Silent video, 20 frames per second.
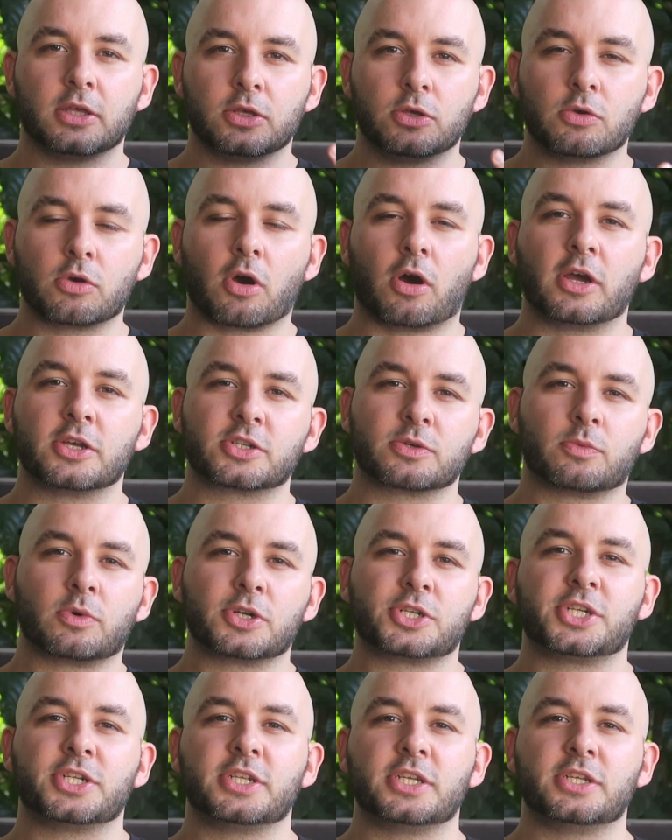you guys are
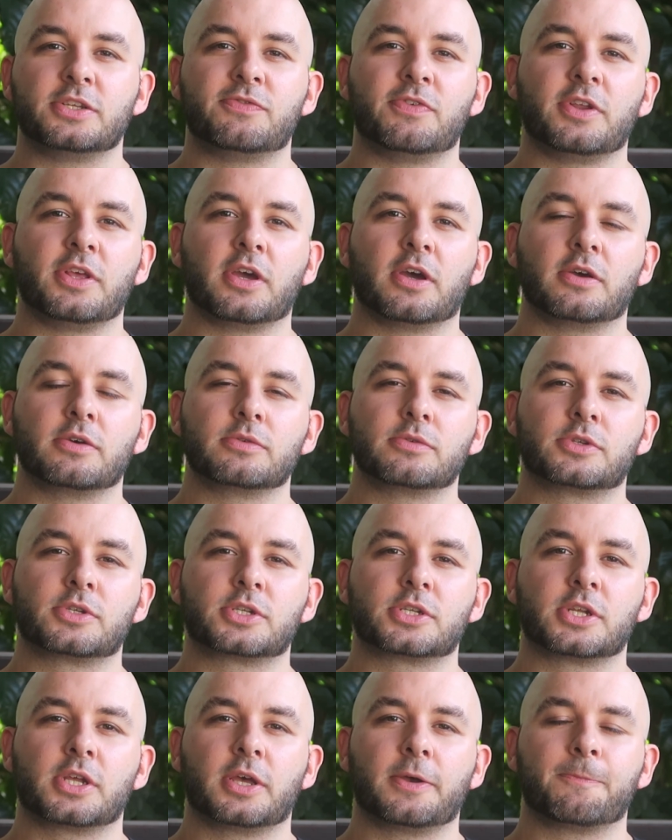watching these
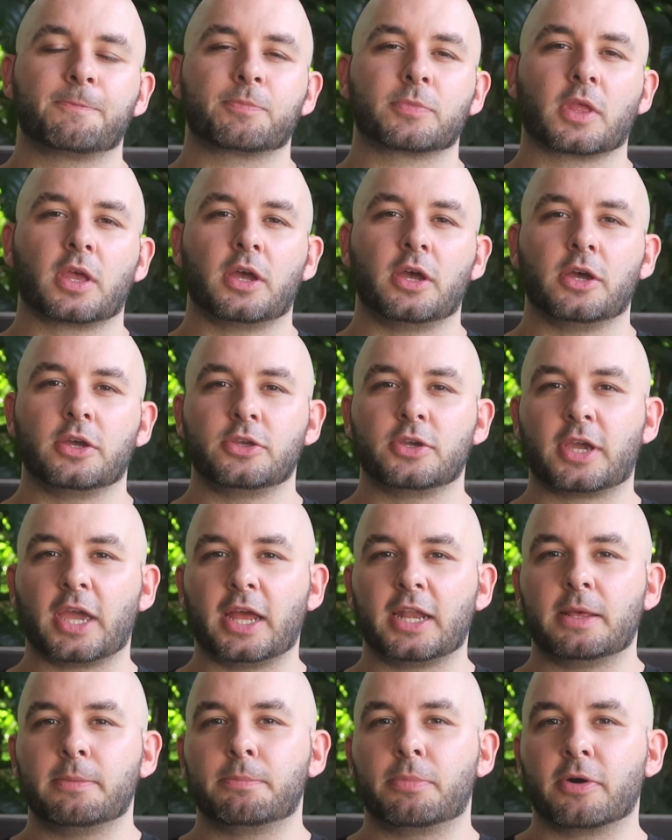videos, you're
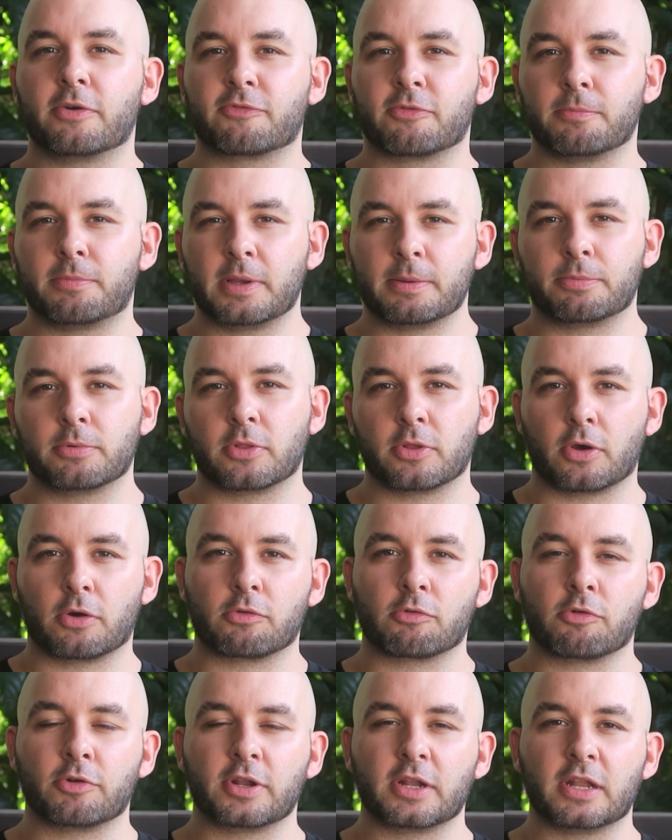getting input from people that
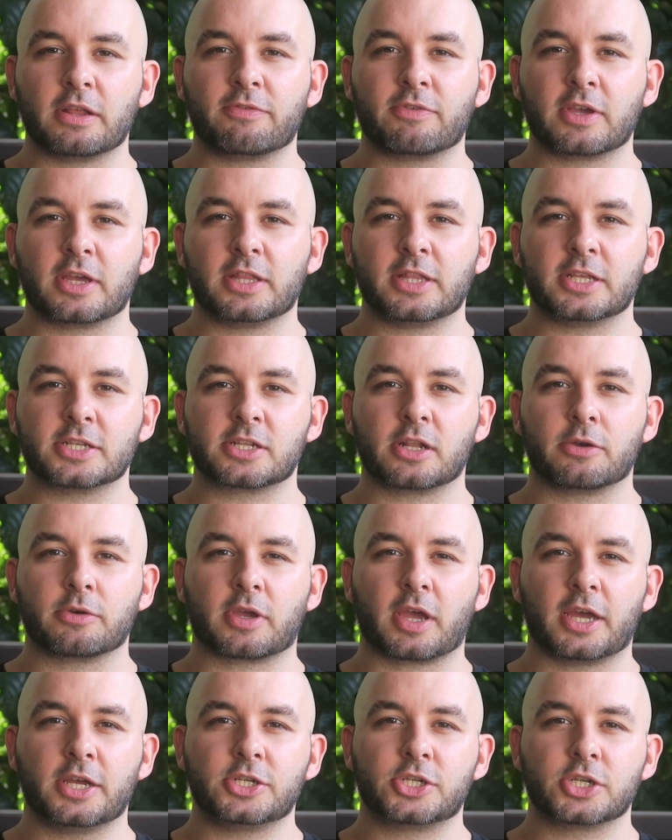are already living in this
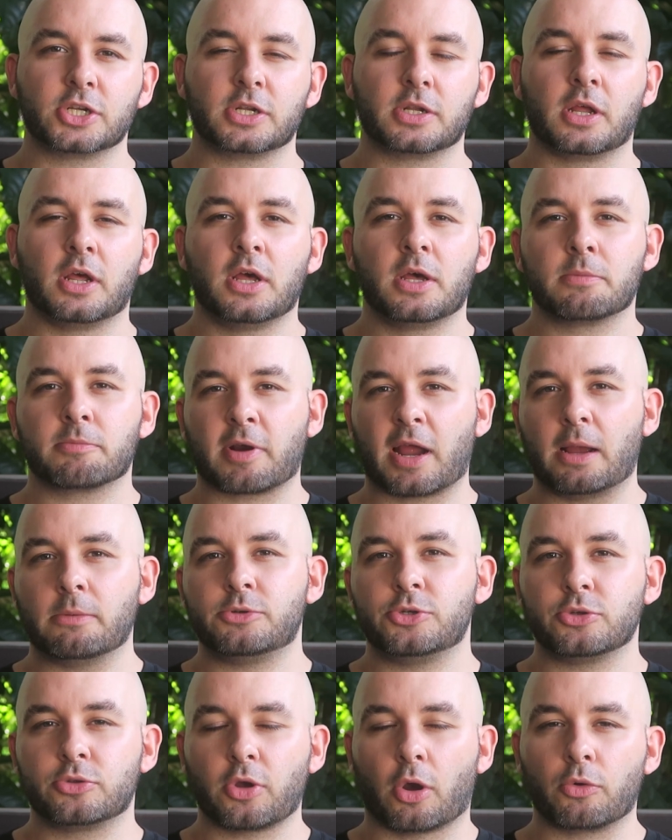location.
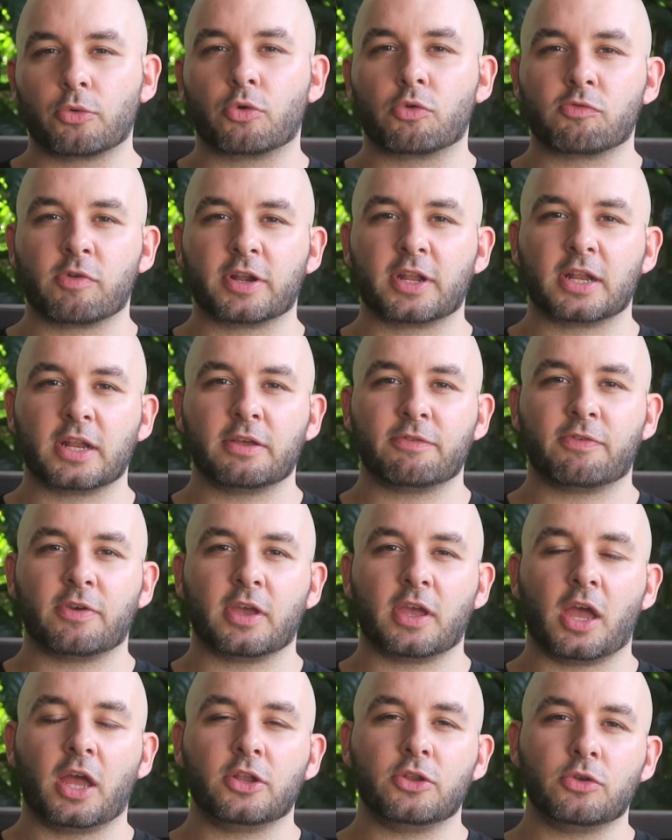Perhaps you don't already live
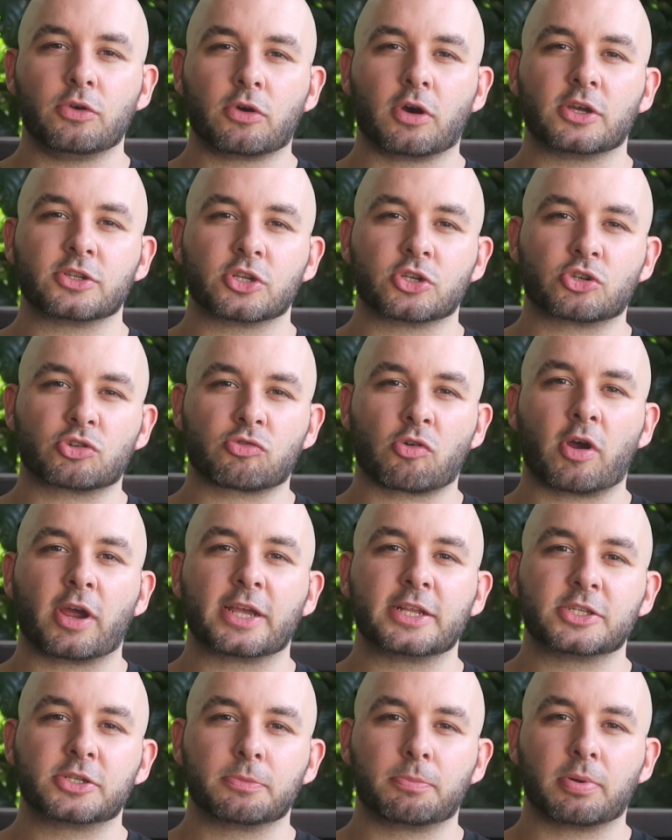here, and you guys are
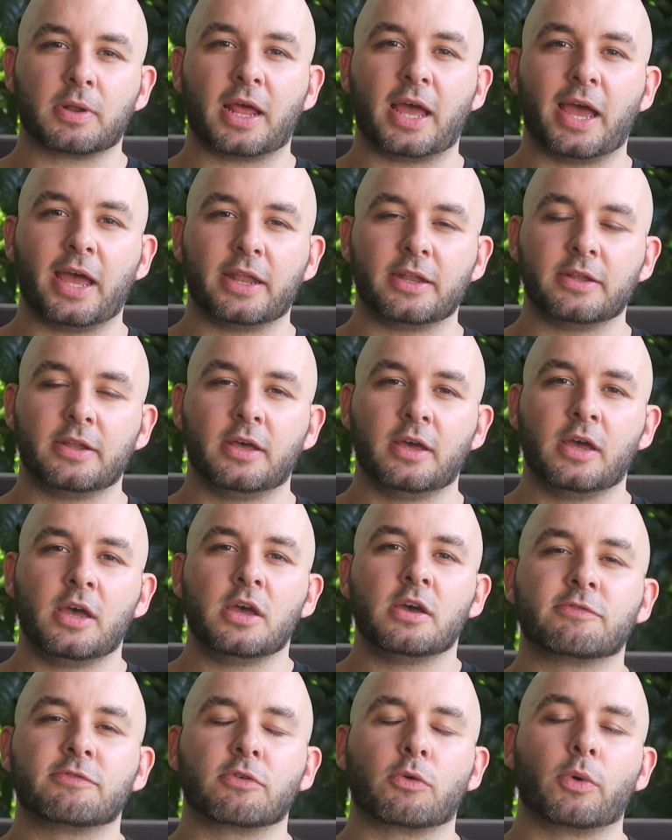trying to plan
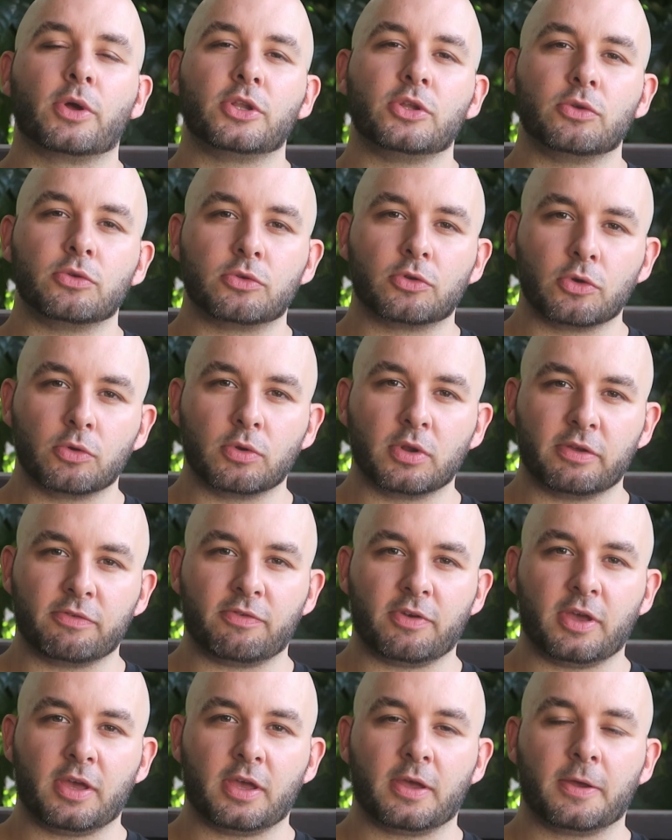for when you do
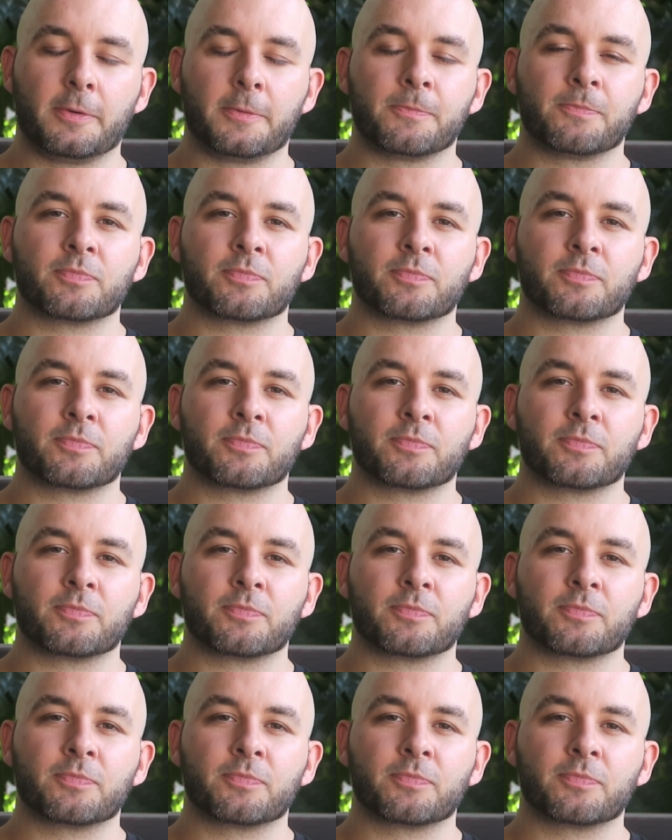live here.